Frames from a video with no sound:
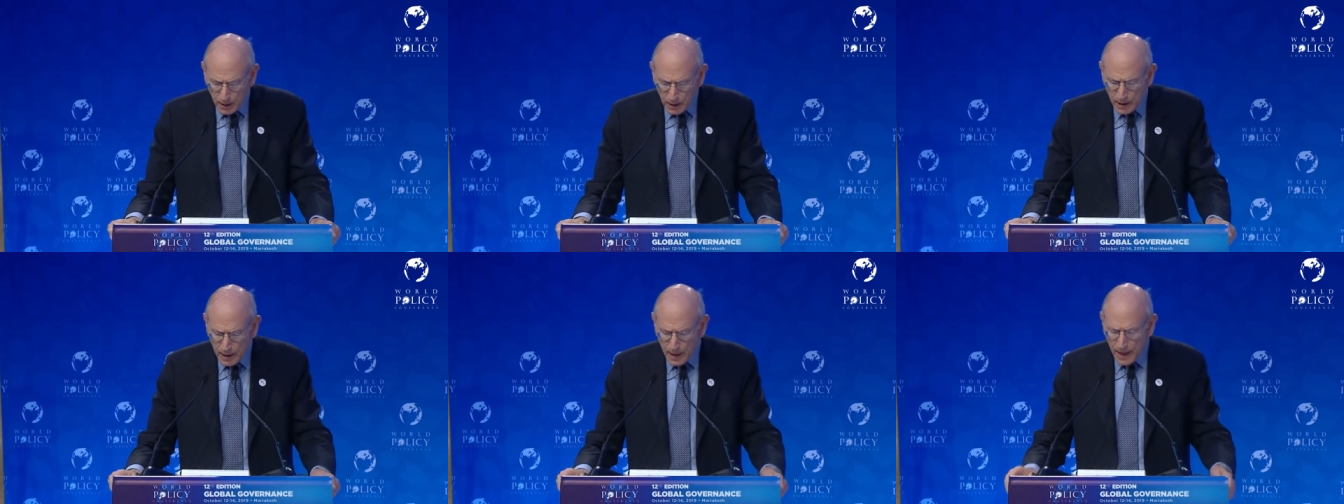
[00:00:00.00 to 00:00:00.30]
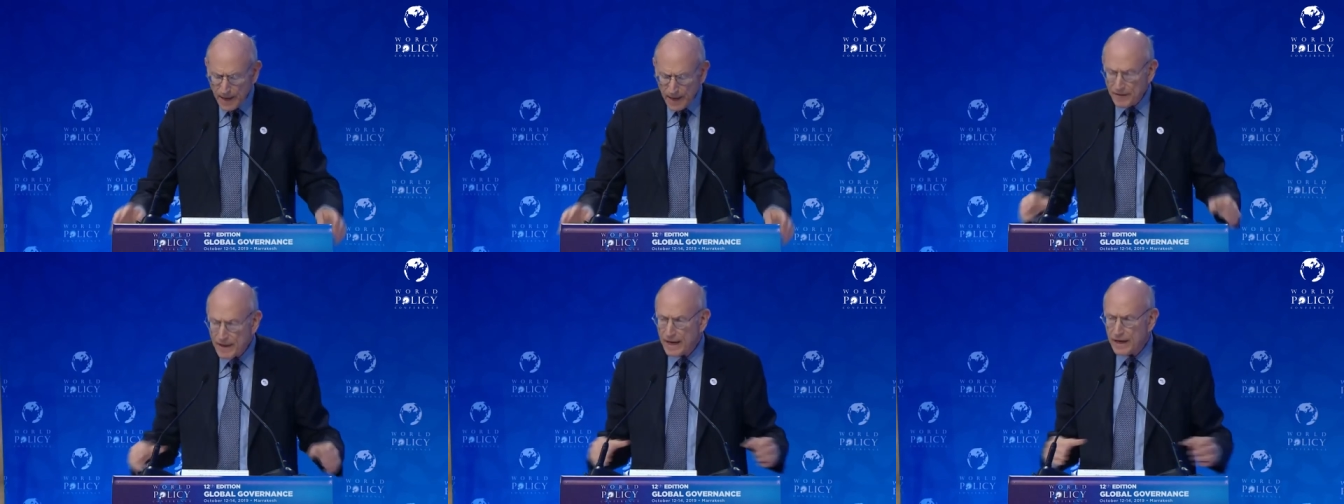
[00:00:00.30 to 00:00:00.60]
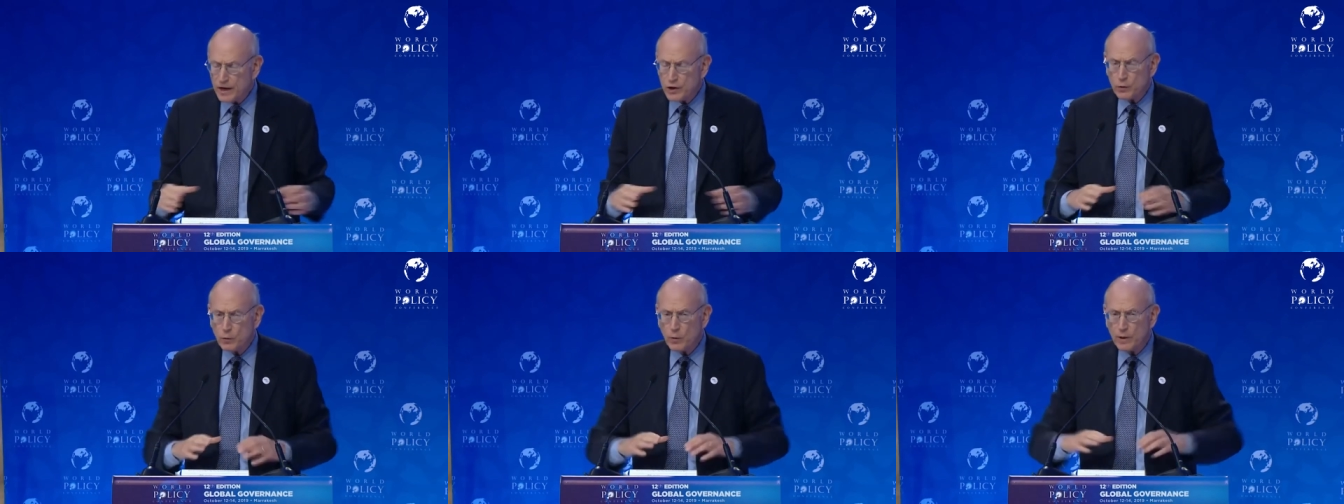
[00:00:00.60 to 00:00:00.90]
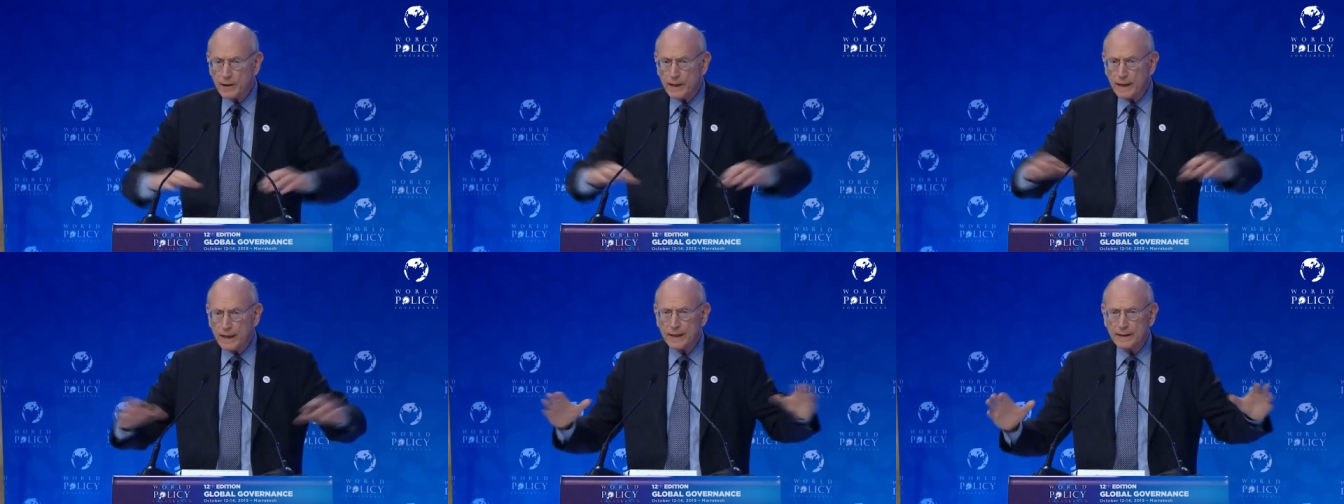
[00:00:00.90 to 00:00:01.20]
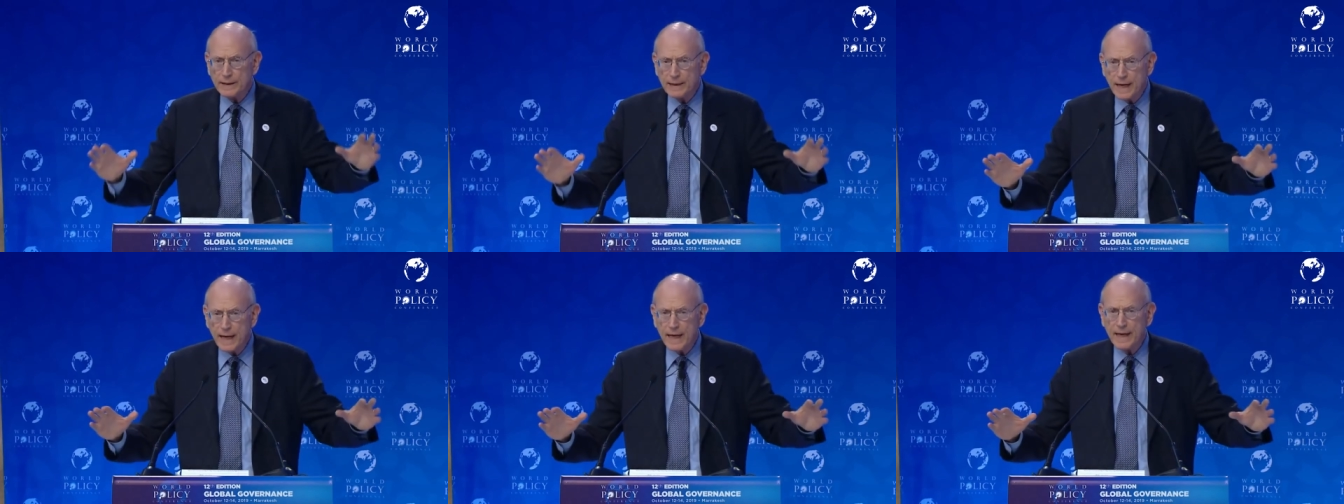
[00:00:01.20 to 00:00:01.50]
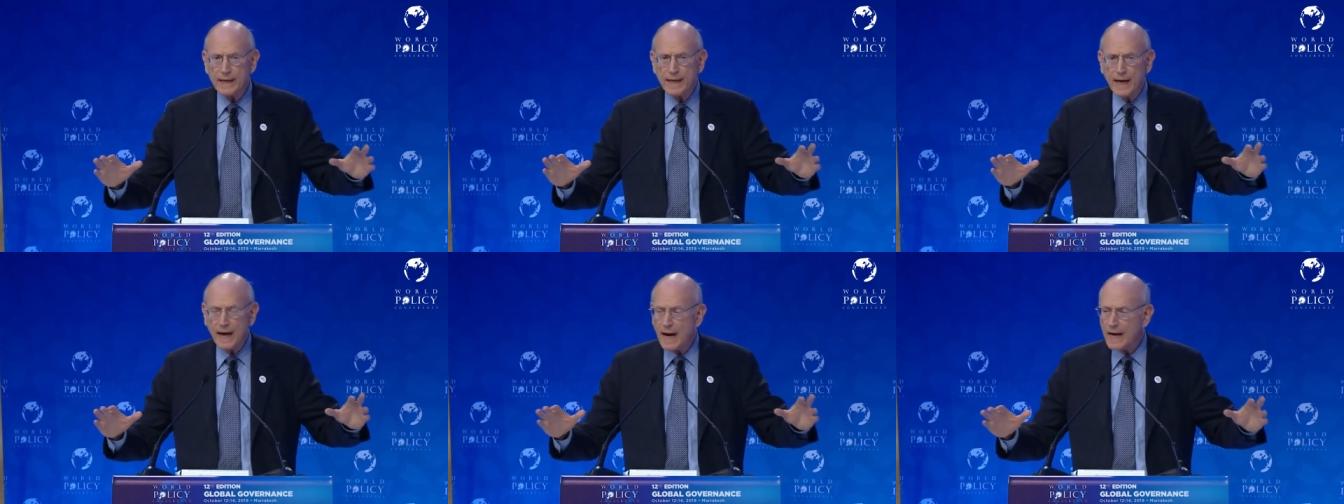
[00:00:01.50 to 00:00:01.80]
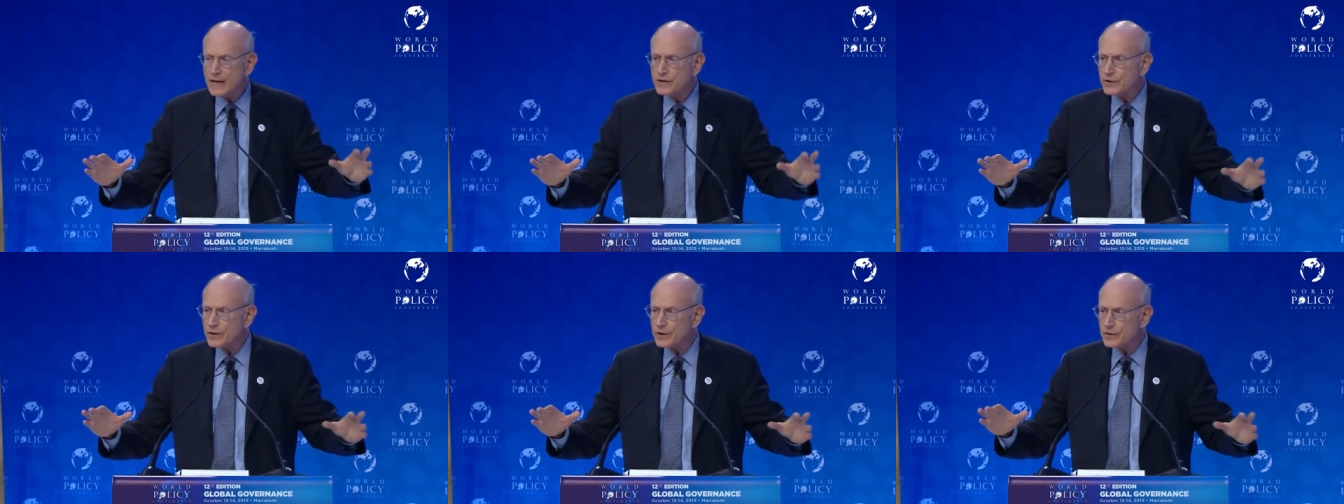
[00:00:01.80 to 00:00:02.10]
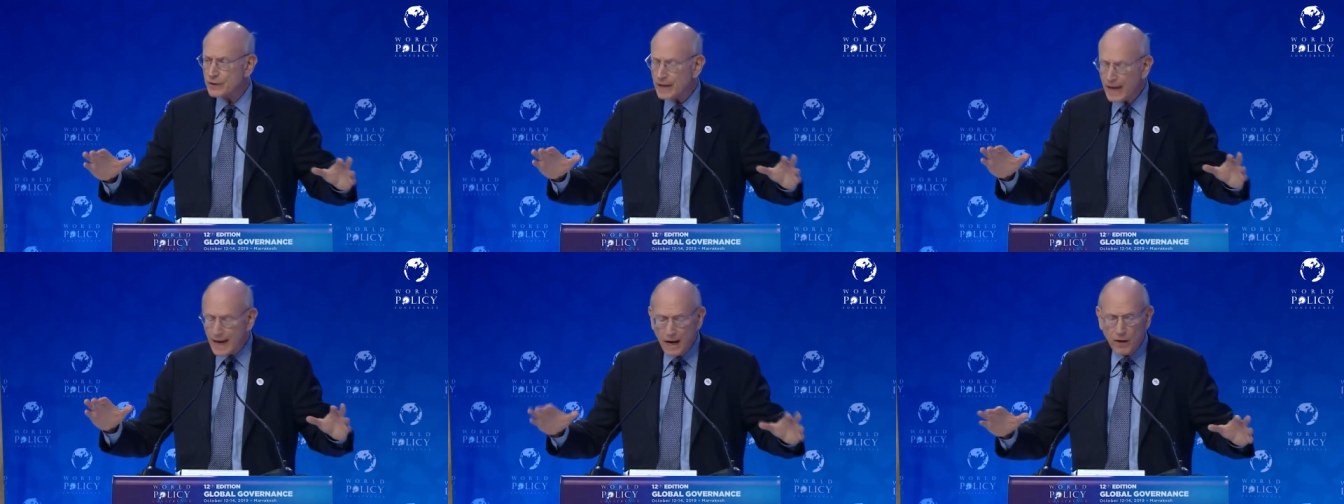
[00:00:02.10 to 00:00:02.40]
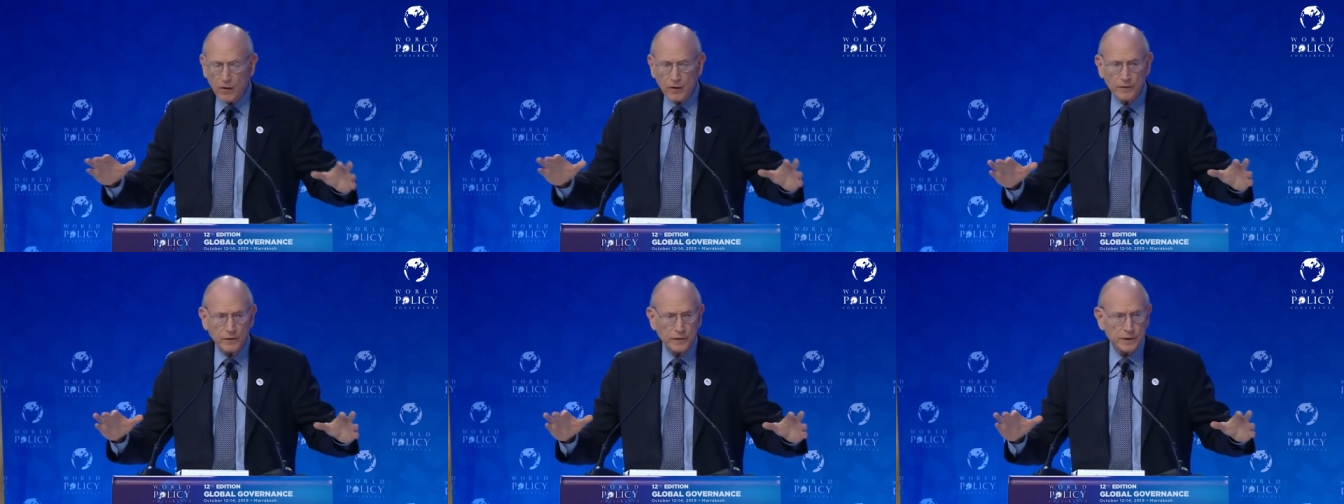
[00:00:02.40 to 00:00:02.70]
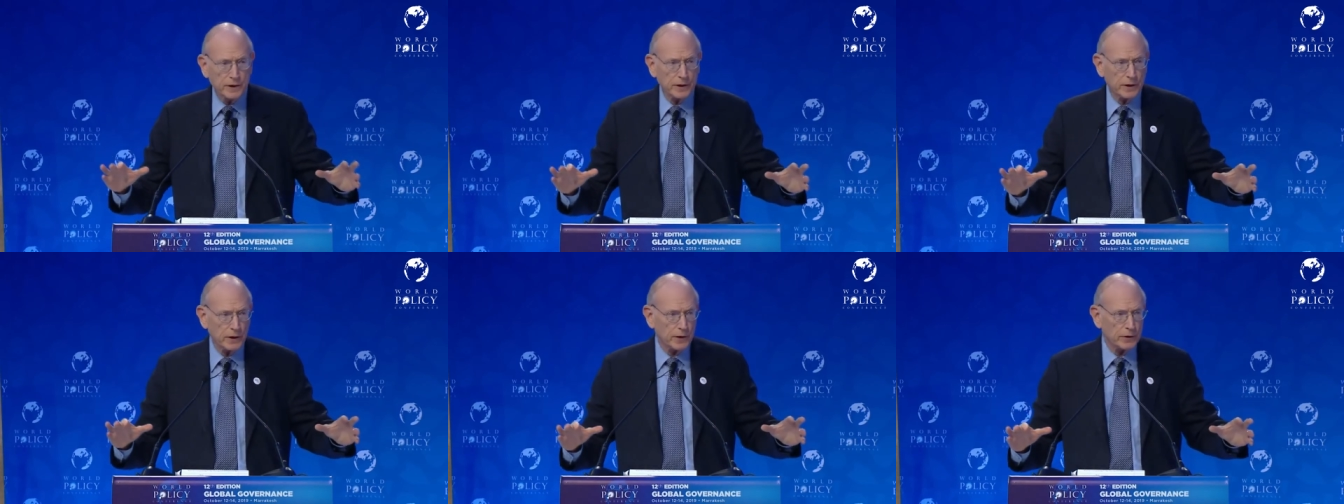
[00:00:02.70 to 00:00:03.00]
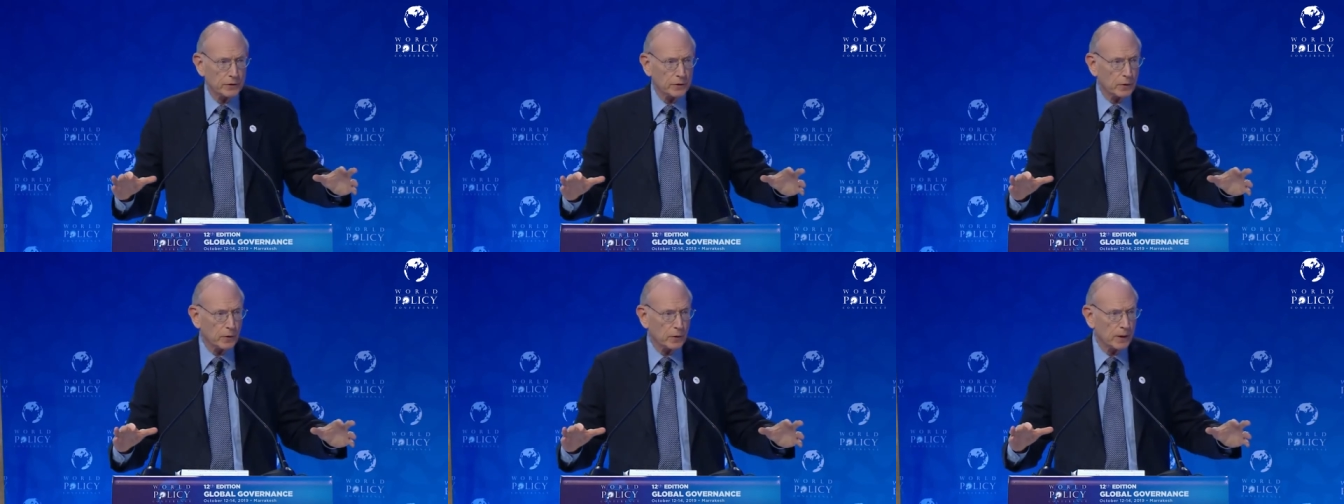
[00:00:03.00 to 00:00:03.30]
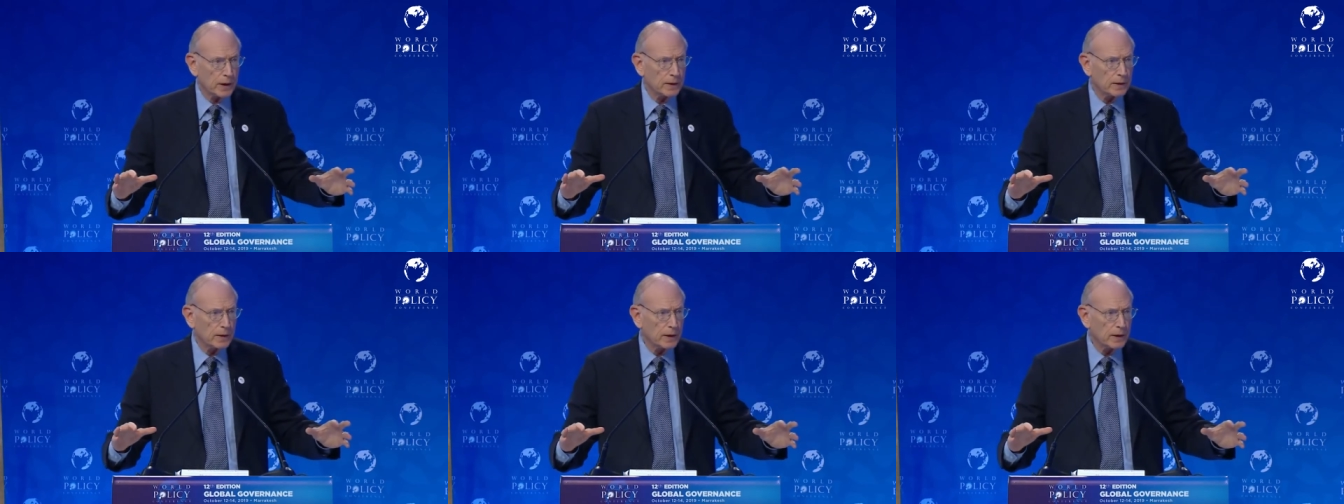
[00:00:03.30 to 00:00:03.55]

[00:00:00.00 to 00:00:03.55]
and that is when they take ISIS out of a territory